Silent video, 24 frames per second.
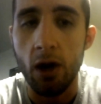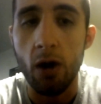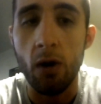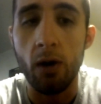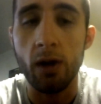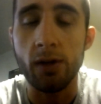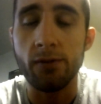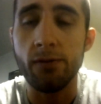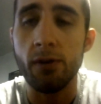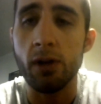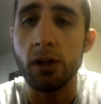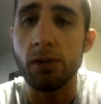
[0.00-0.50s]
Oh,
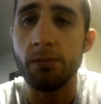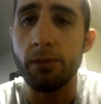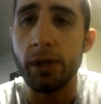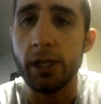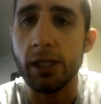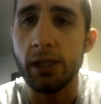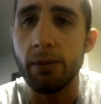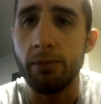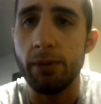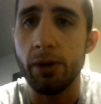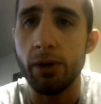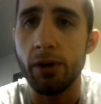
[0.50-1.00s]
as far as
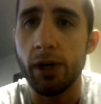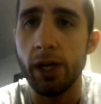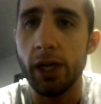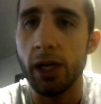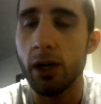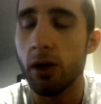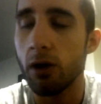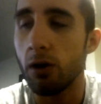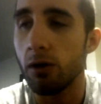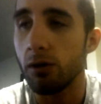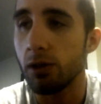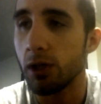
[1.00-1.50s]
mixability
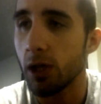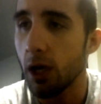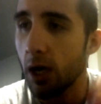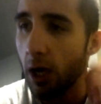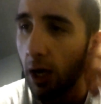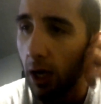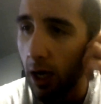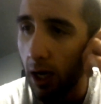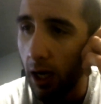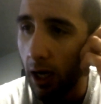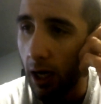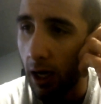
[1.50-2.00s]
goes,
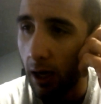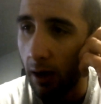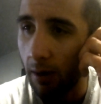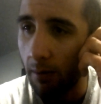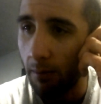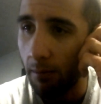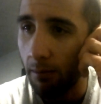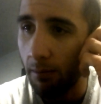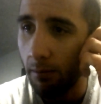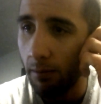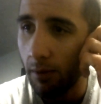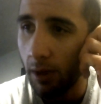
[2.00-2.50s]

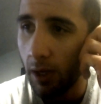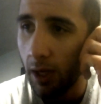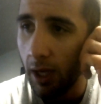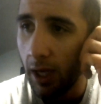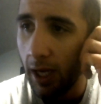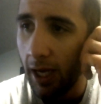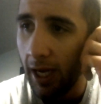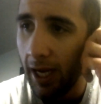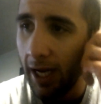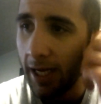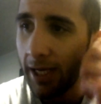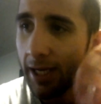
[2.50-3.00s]
um,
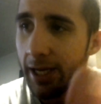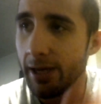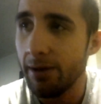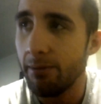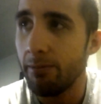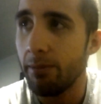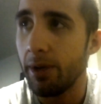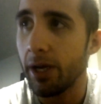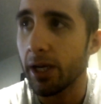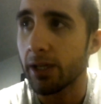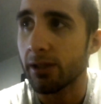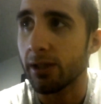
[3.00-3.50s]
it
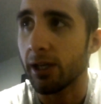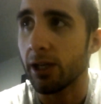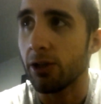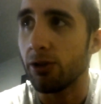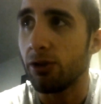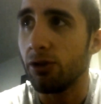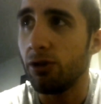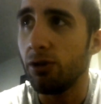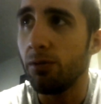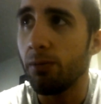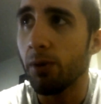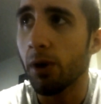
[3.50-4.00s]
didn't mix like
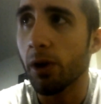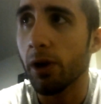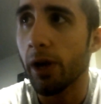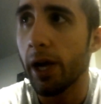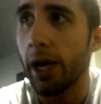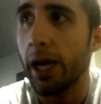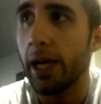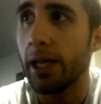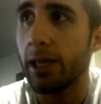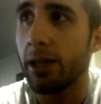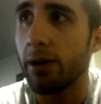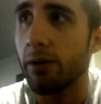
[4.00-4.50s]
super
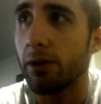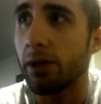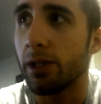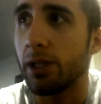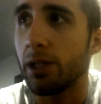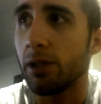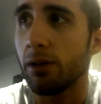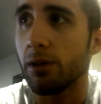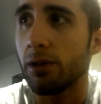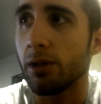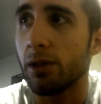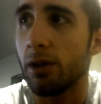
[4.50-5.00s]
great. There were
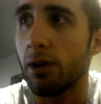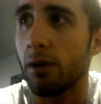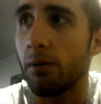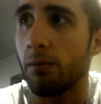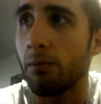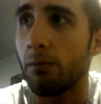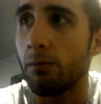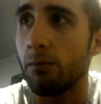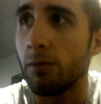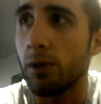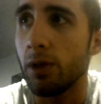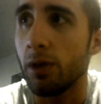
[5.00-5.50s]
still
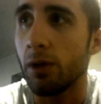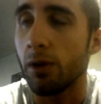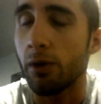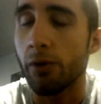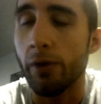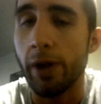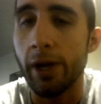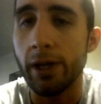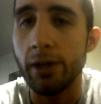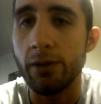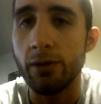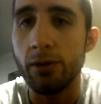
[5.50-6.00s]
some
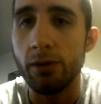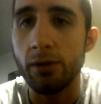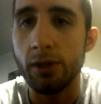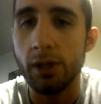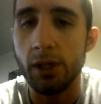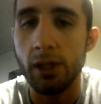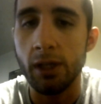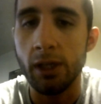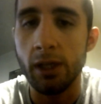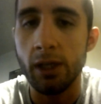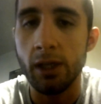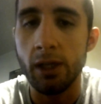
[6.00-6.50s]
granules
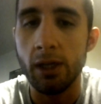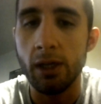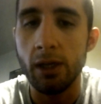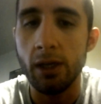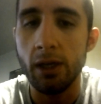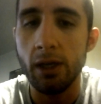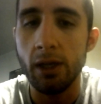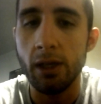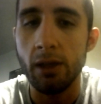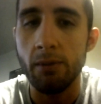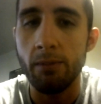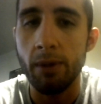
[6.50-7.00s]
in
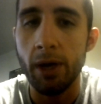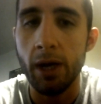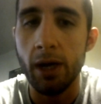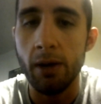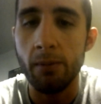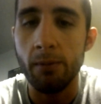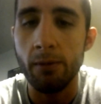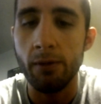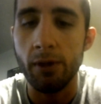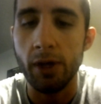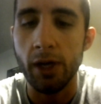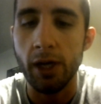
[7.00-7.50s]
the
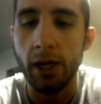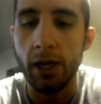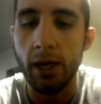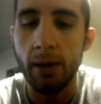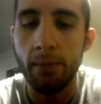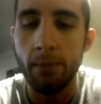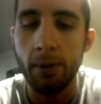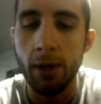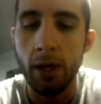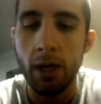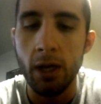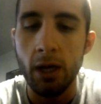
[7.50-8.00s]
bottom of the
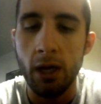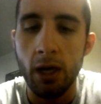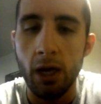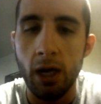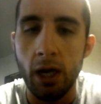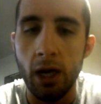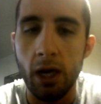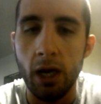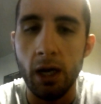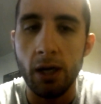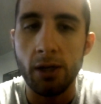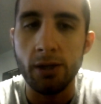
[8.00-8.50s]
cup,
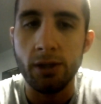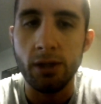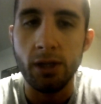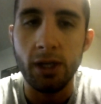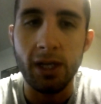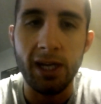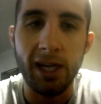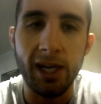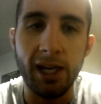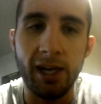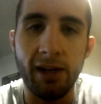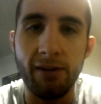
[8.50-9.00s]
so you
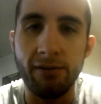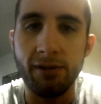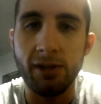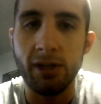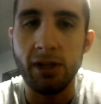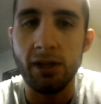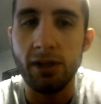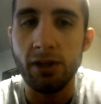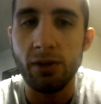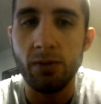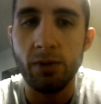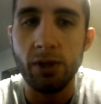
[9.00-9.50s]
kind of have
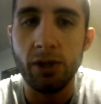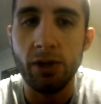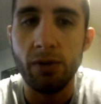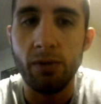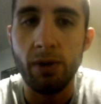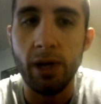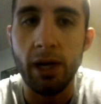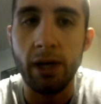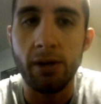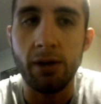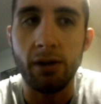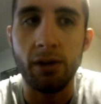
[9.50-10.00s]
to swish
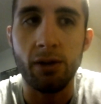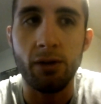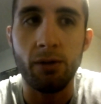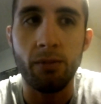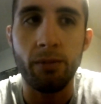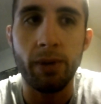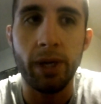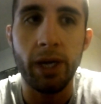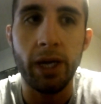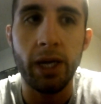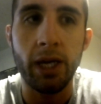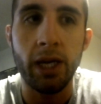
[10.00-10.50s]
around a little
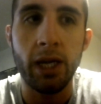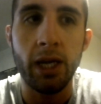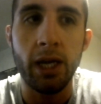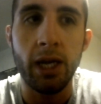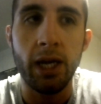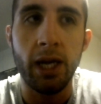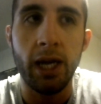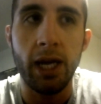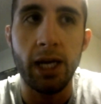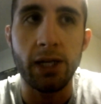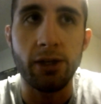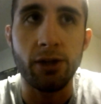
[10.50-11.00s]
bit
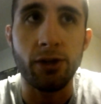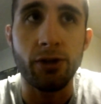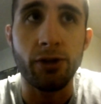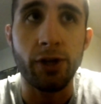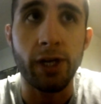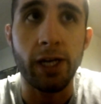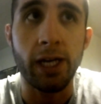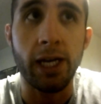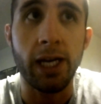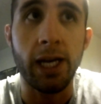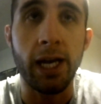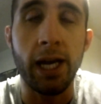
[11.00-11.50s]
as you're
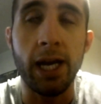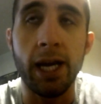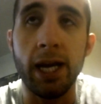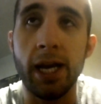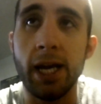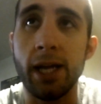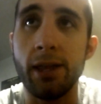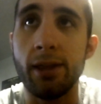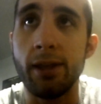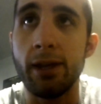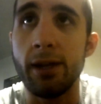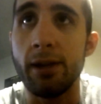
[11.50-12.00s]
drinking it,
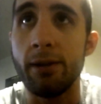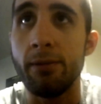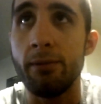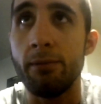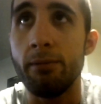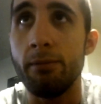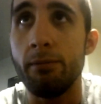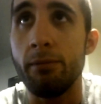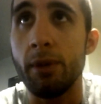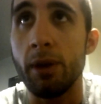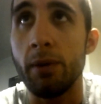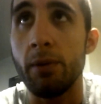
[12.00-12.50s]
and
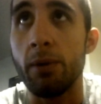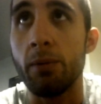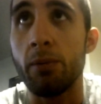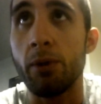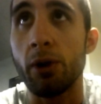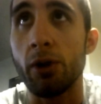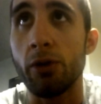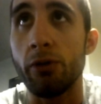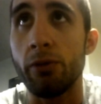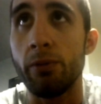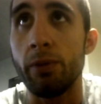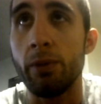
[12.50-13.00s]
then maybe
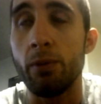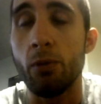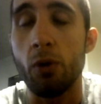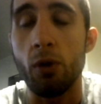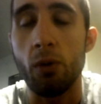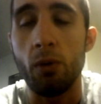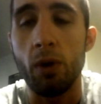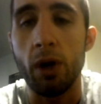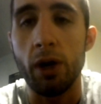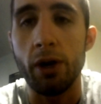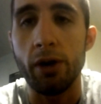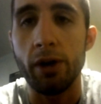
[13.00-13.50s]
put a little bit
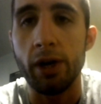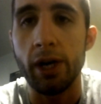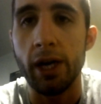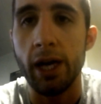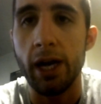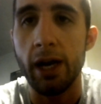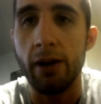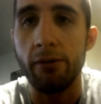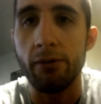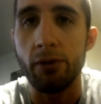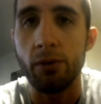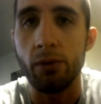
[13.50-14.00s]
more water in
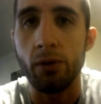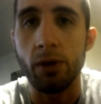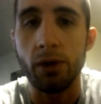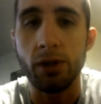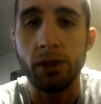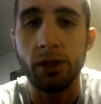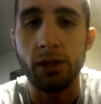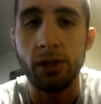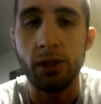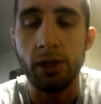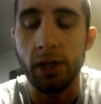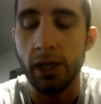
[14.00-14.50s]
it
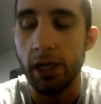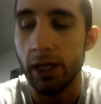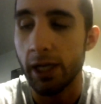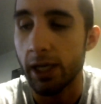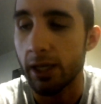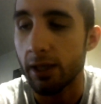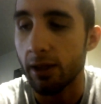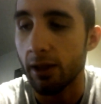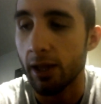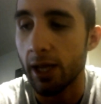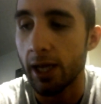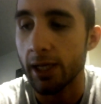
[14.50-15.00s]
afterwards and
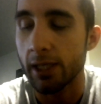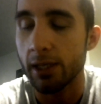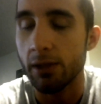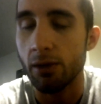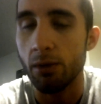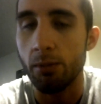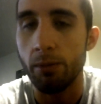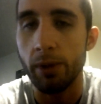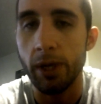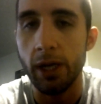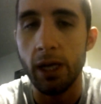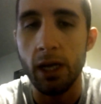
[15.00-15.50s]
get the last
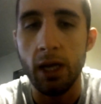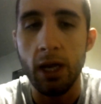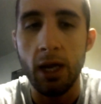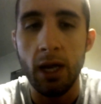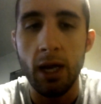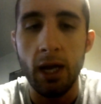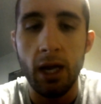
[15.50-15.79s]
little bit.